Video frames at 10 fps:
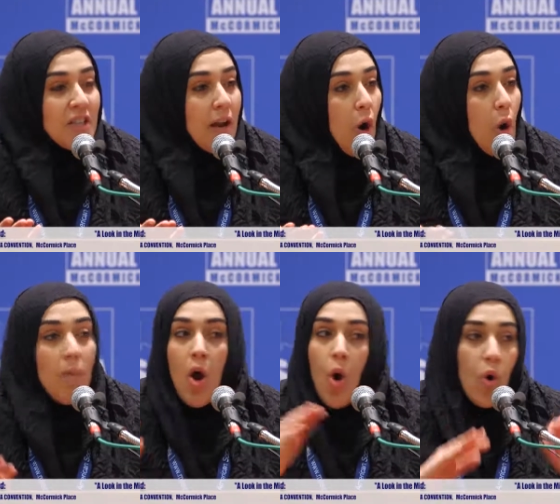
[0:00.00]
that
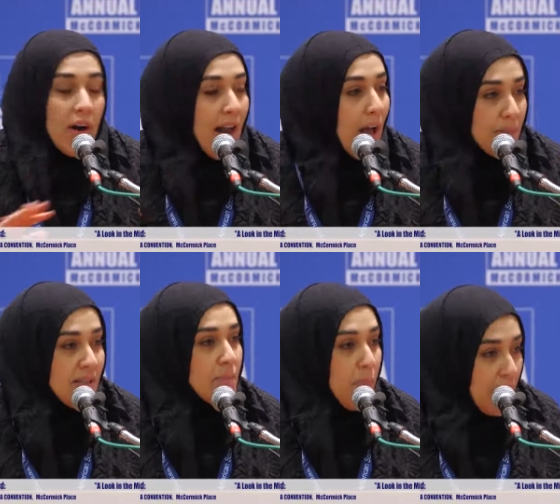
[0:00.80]
home or it helps
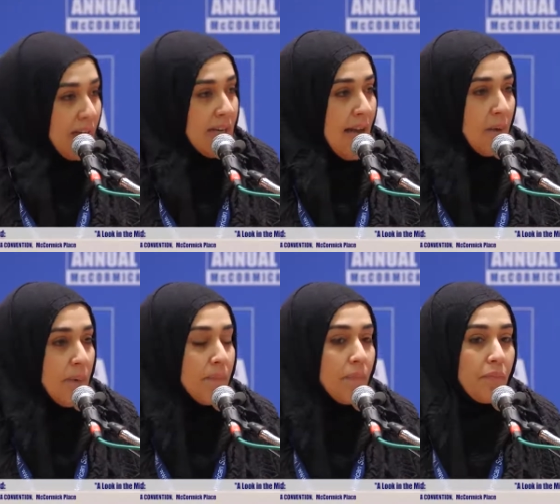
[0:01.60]
us burn it down.